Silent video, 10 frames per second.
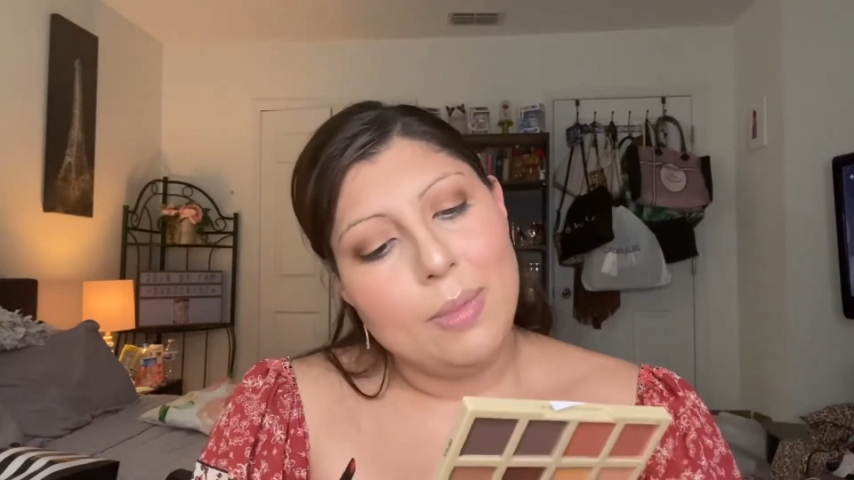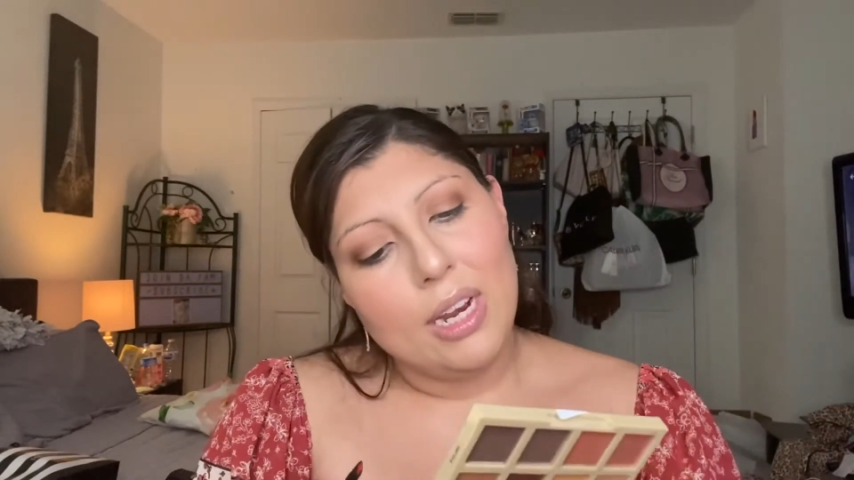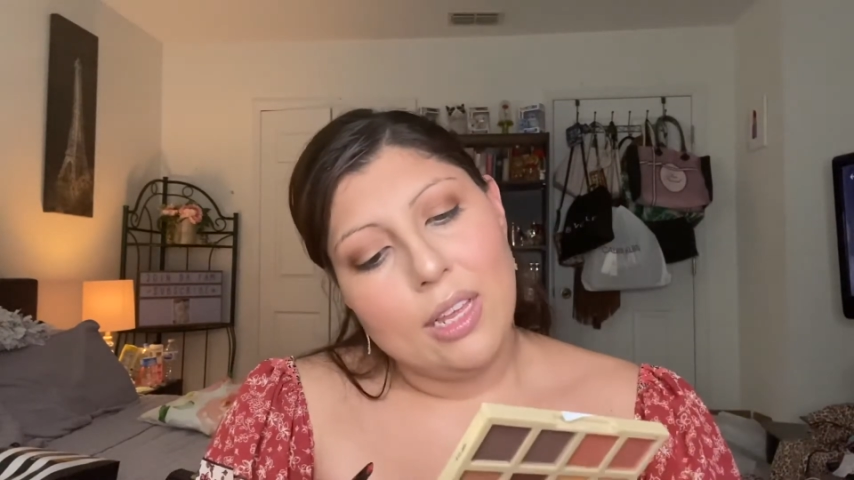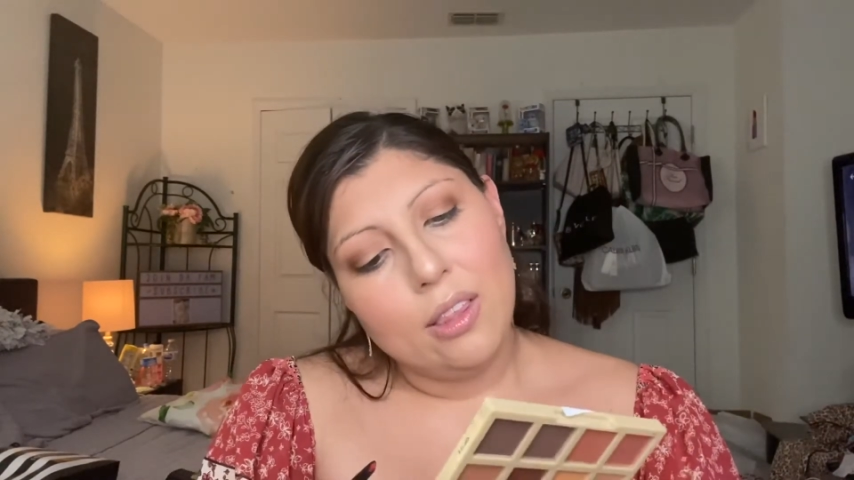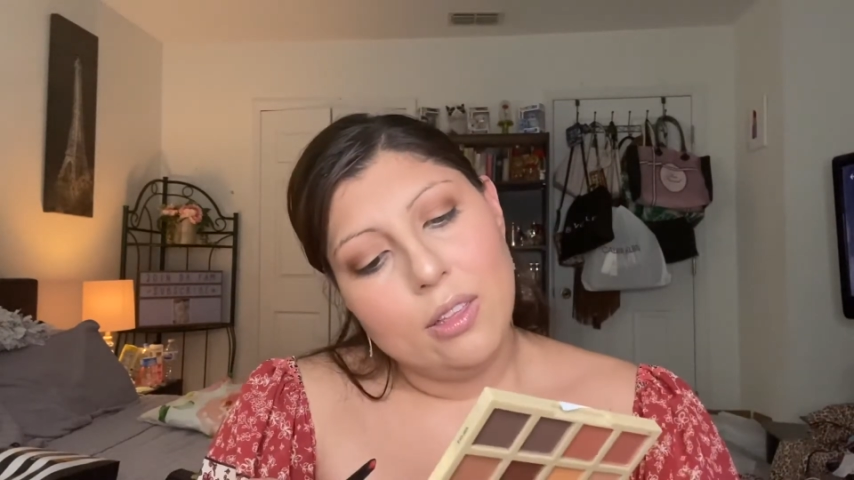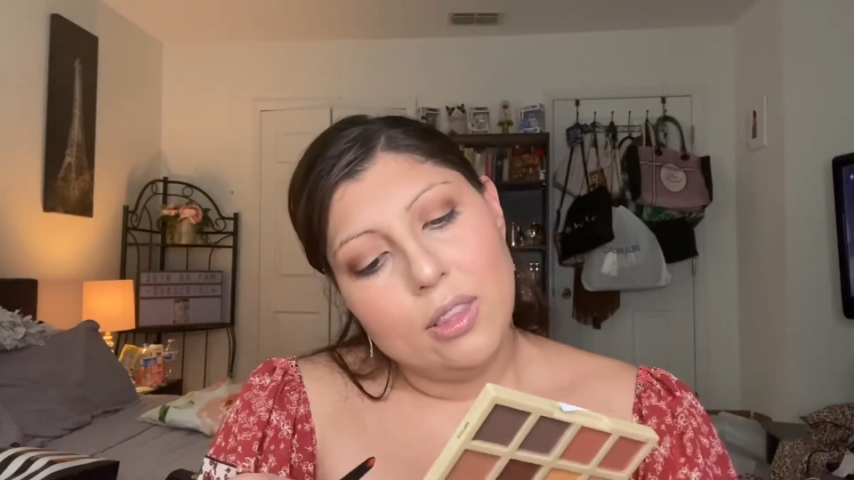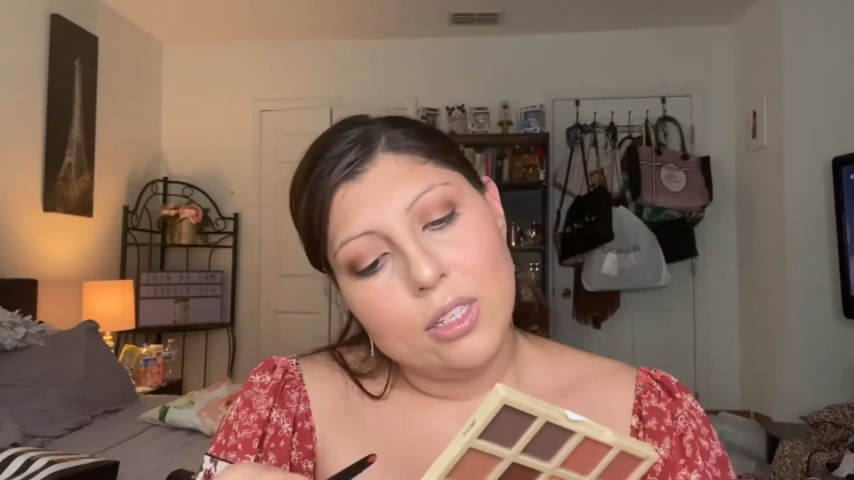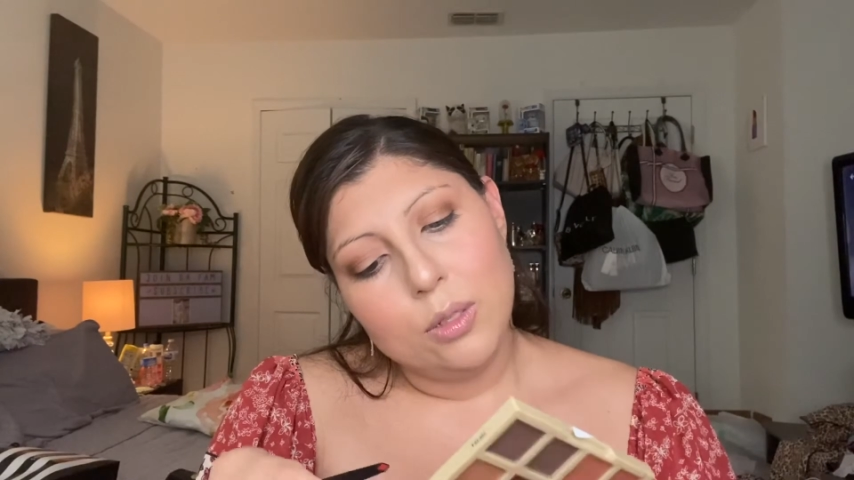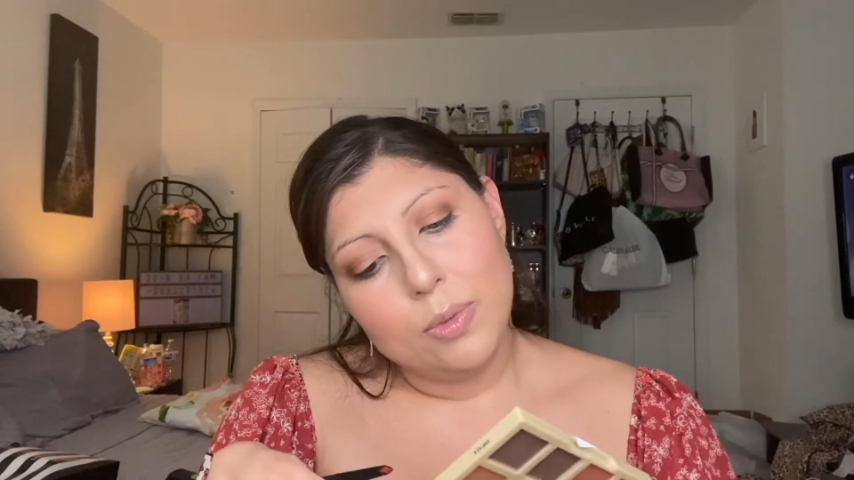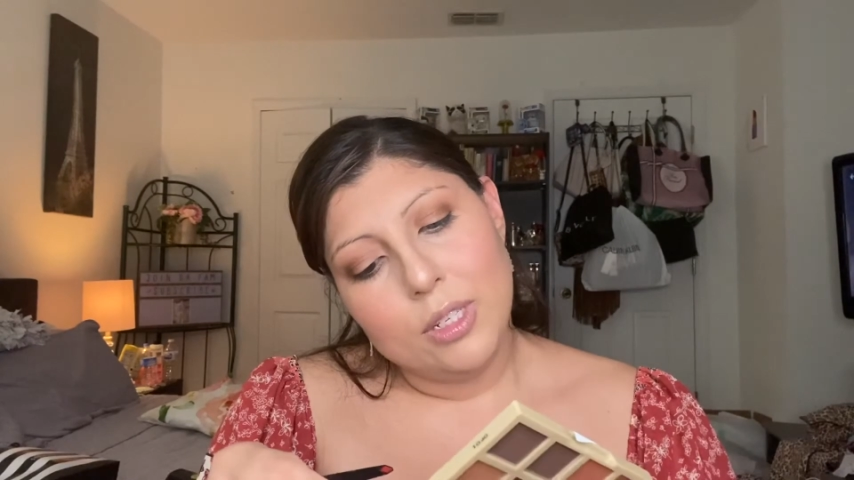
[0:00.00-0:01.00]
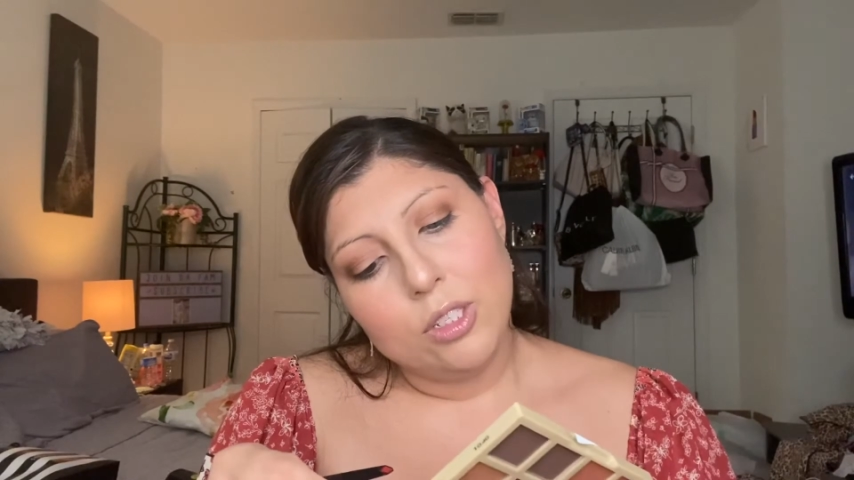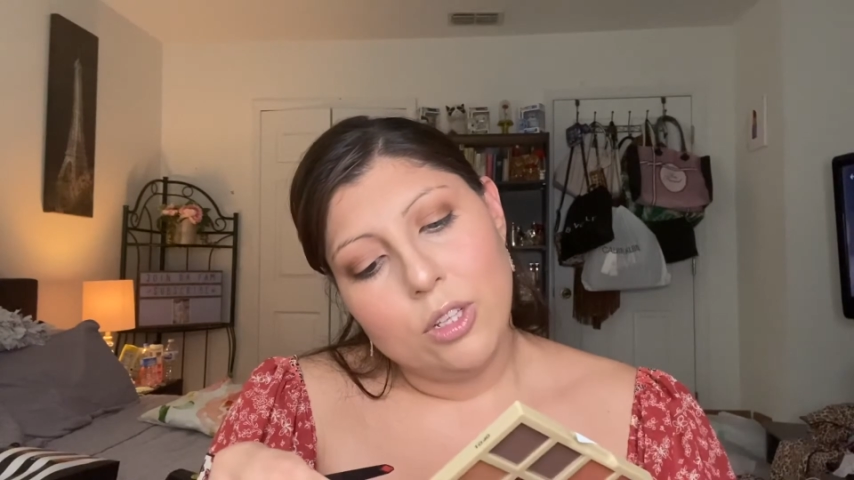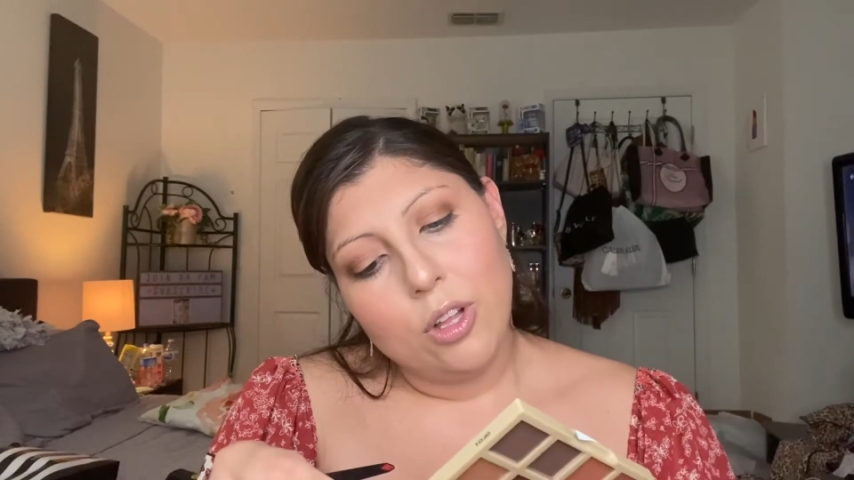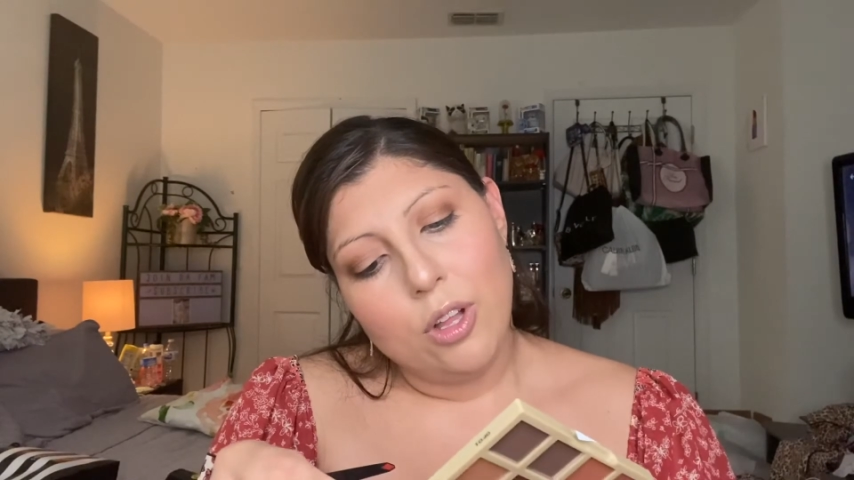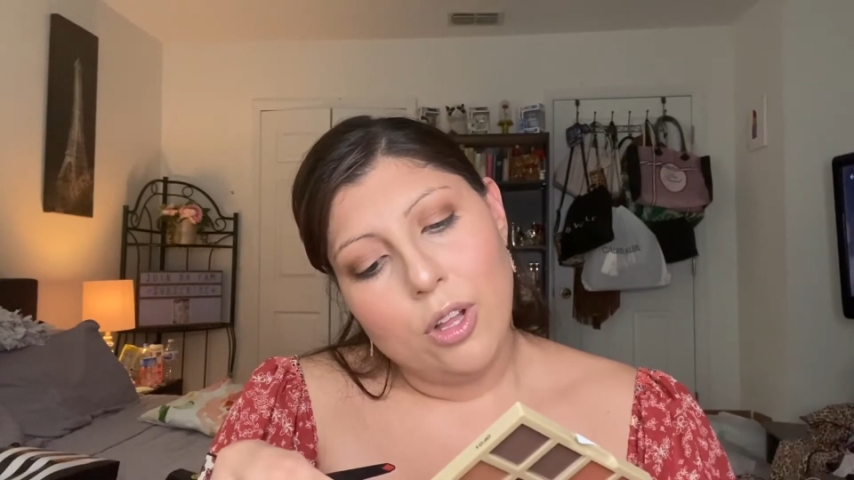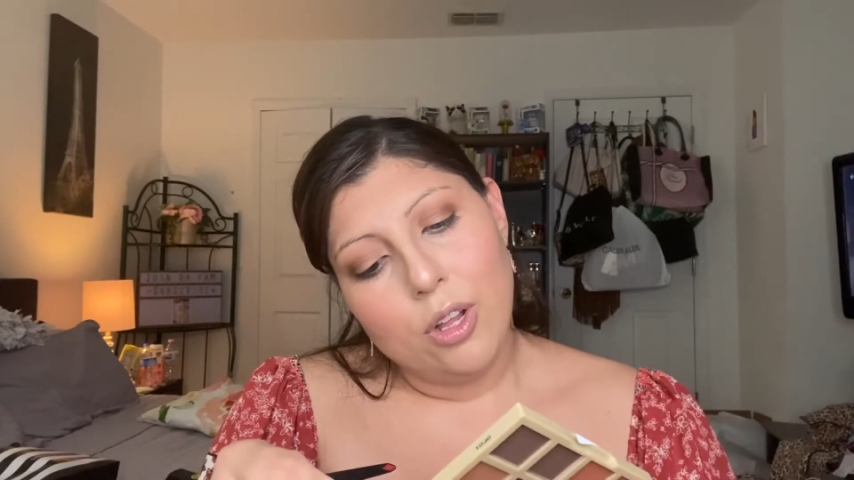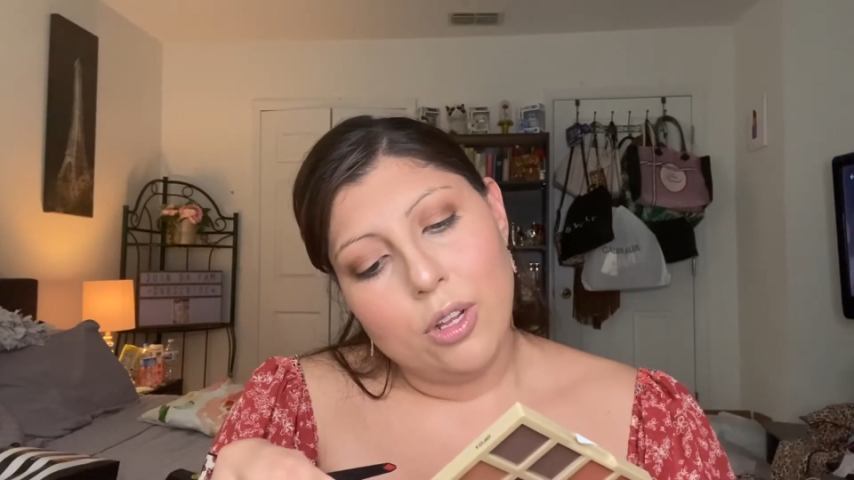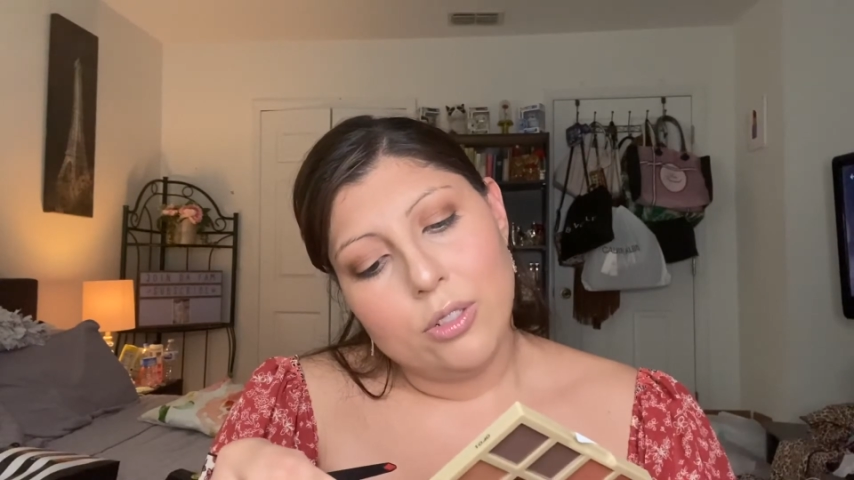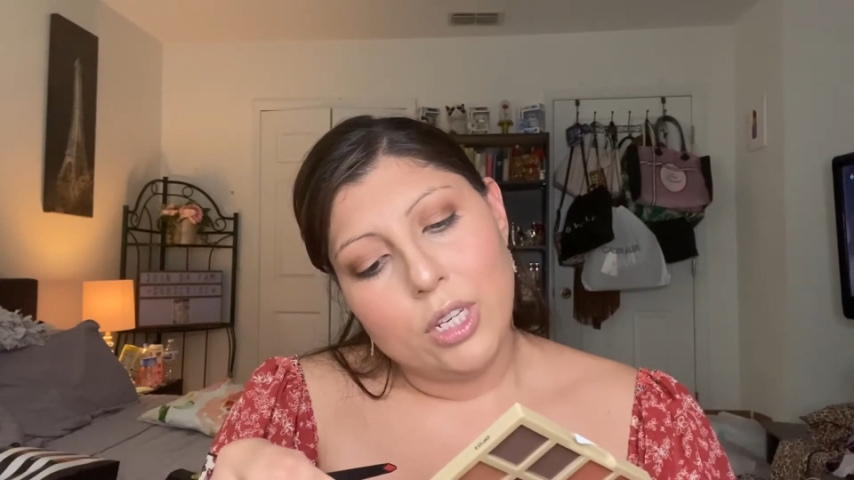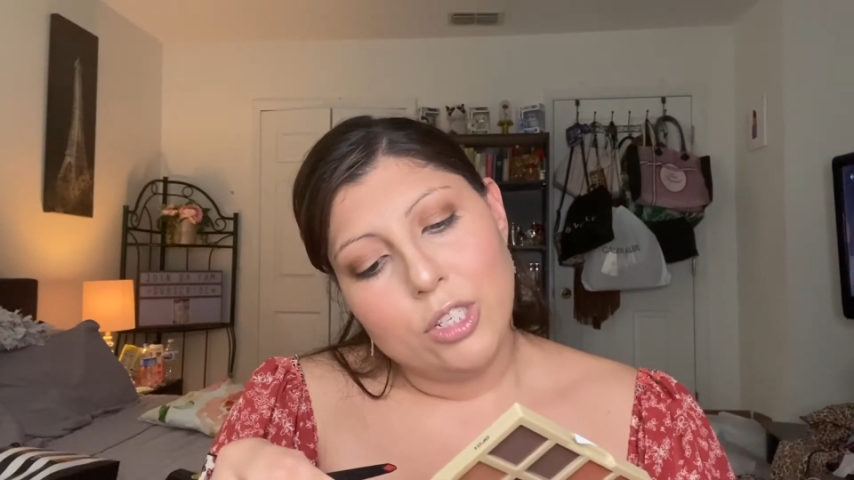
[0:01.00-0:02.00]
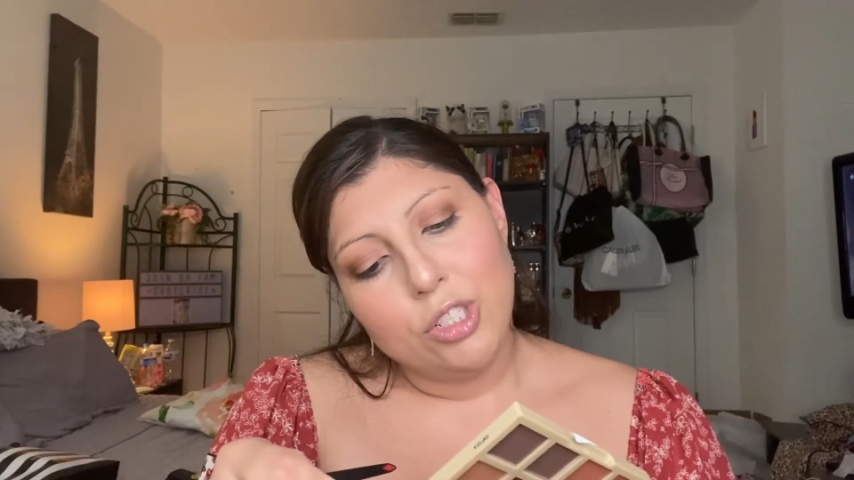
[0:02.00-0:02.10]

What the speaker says: and I think this one is called